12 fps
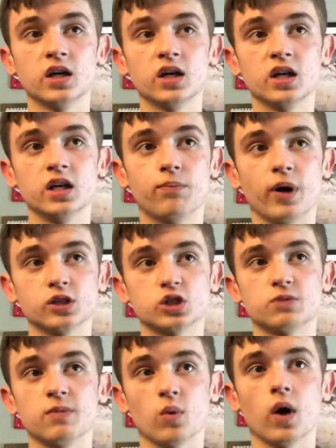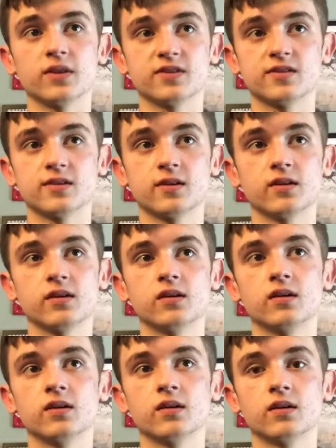He punched me once.
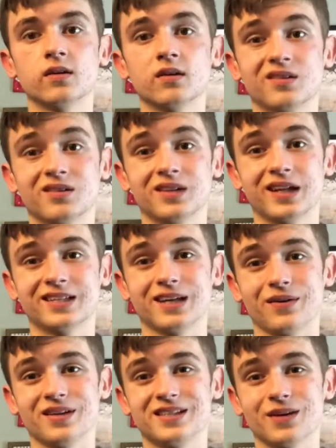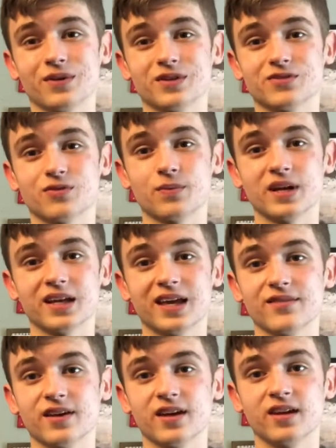That's how easy it was for me to
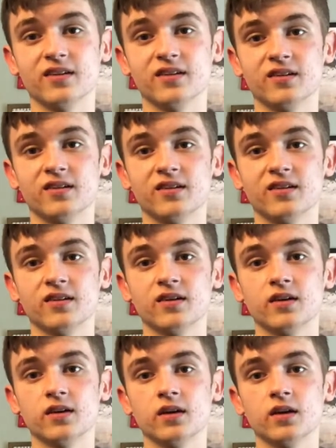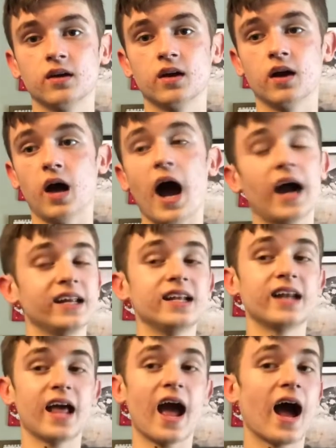give in. I didn't